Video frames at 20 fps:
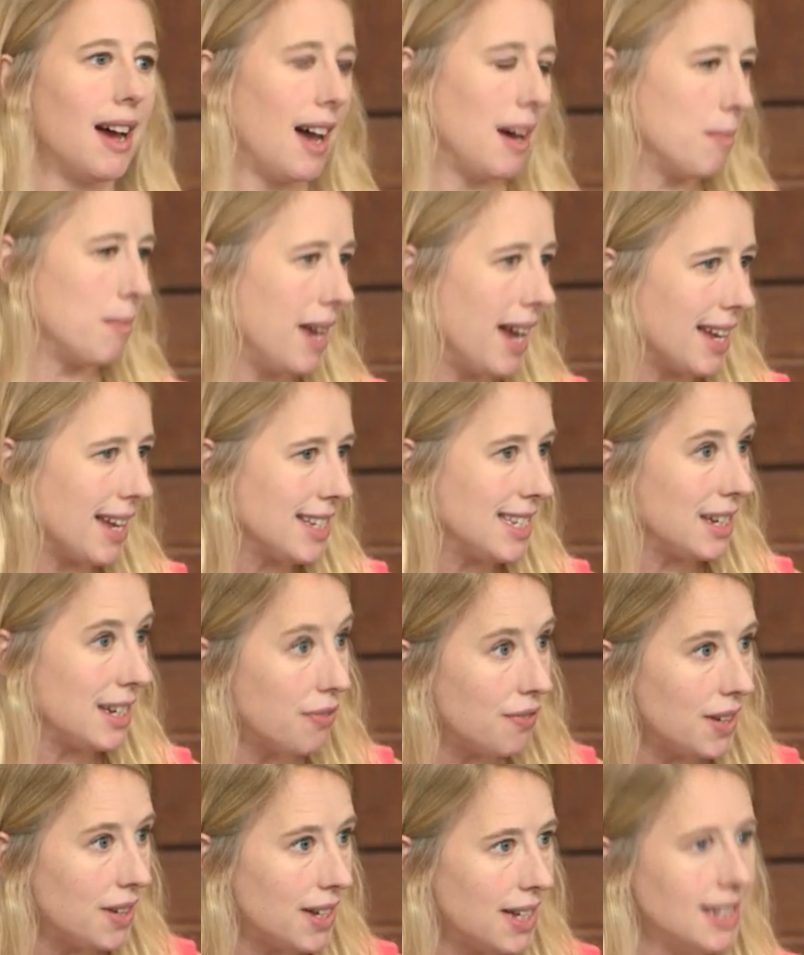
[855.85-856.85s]
and we had
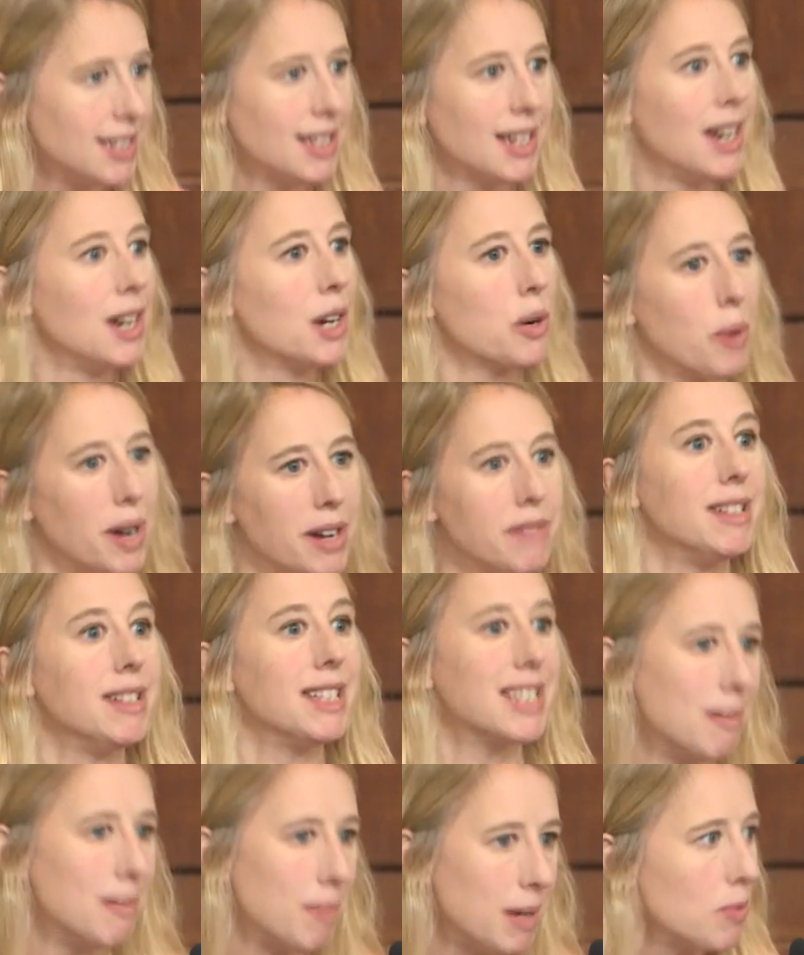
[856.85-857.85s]
DFID quite
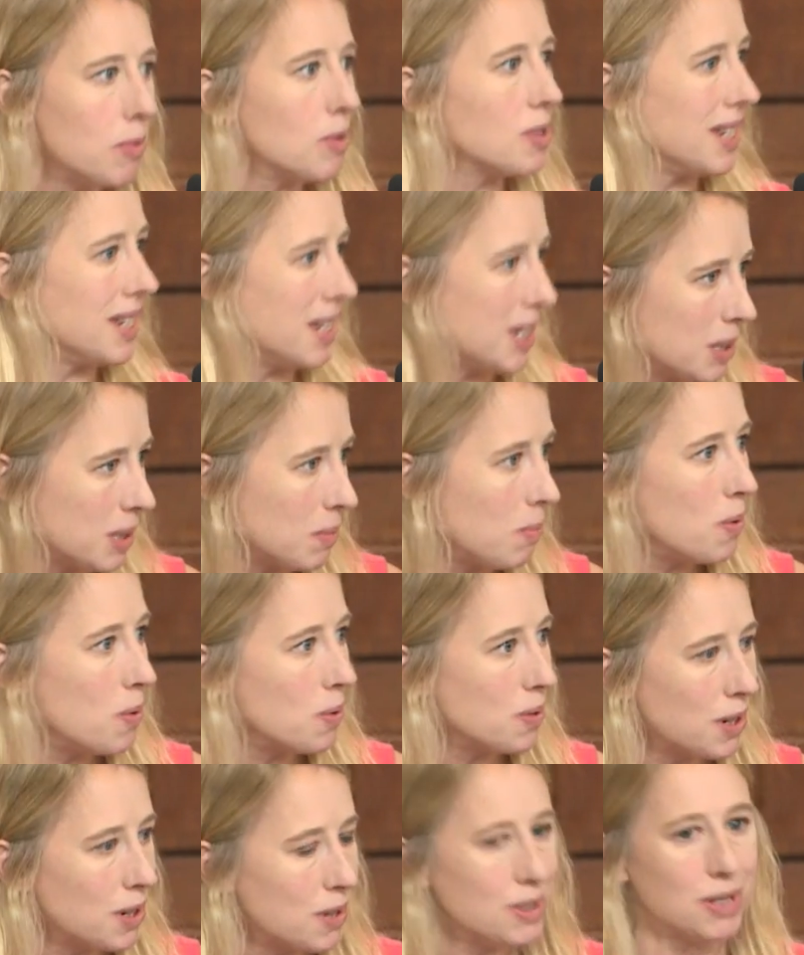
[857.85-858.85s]
reasonably wanting to
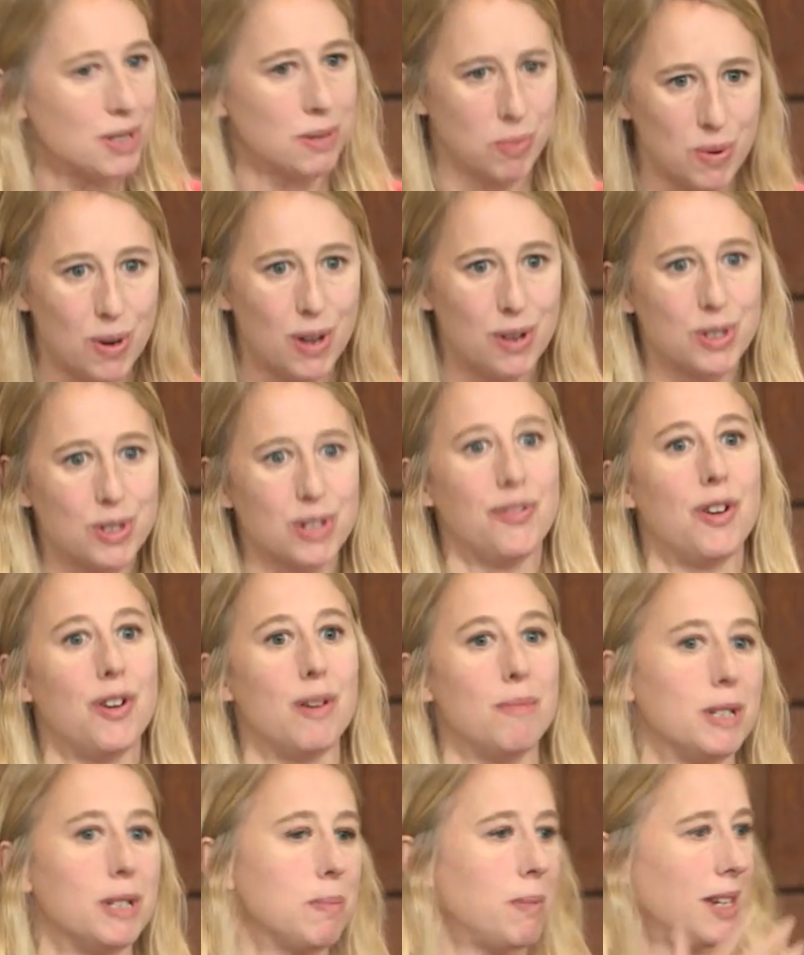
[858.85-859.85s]
support those smallholder
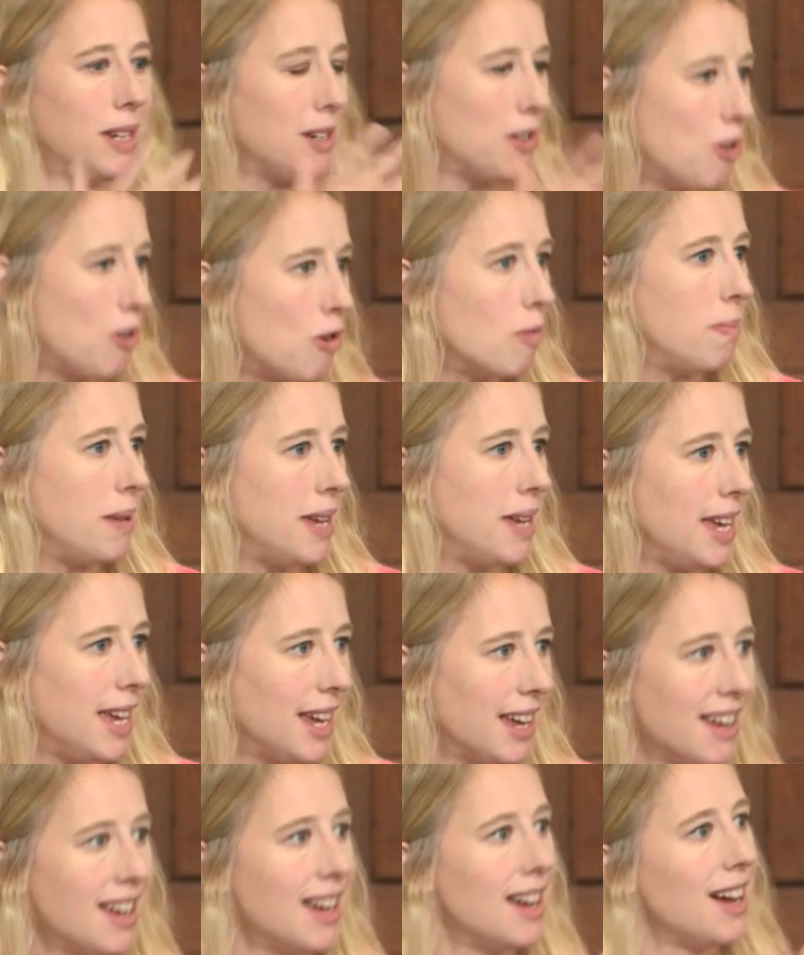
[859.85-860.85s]
farmers, but it not
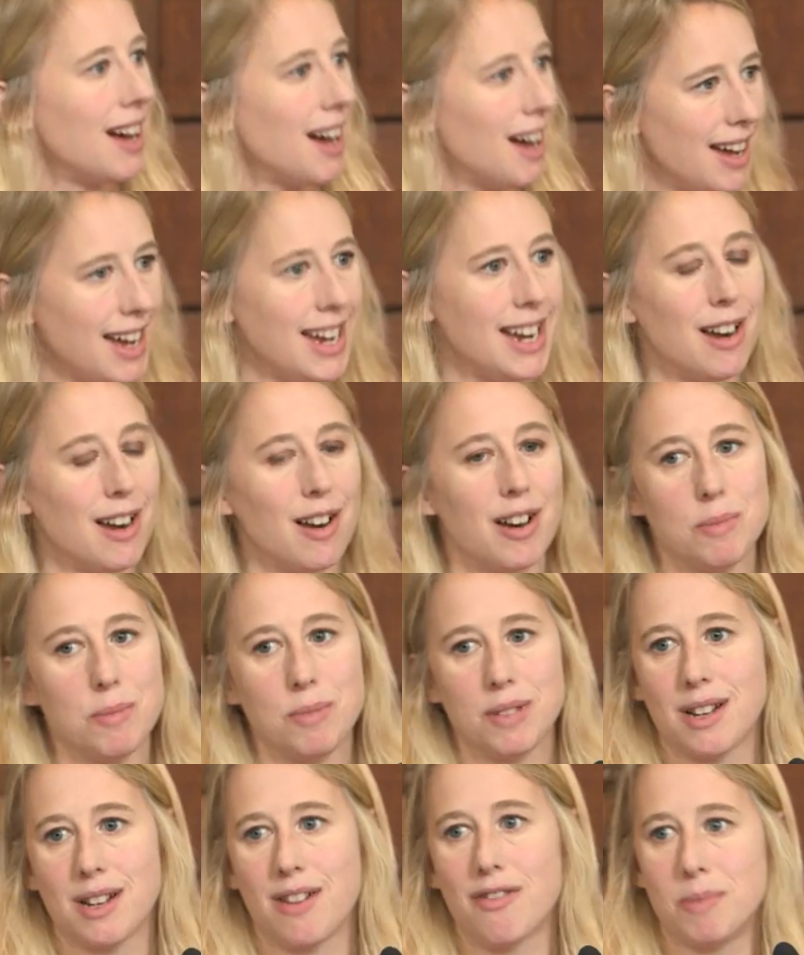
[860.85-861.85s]
being in line
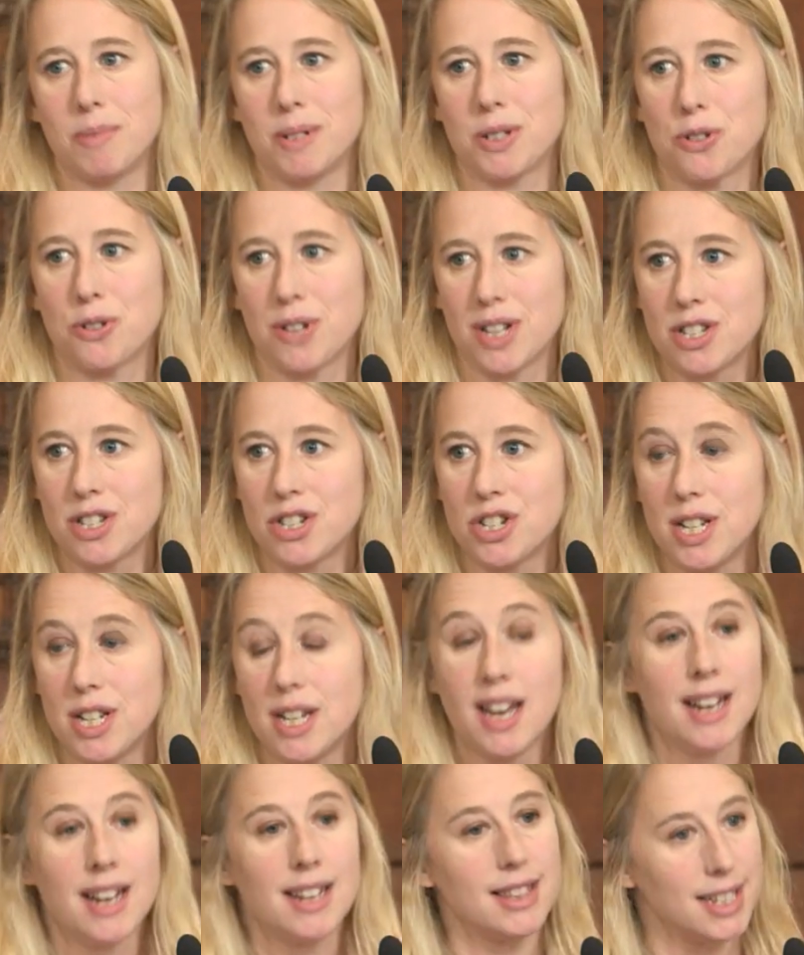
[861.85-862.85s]
with the government strategy.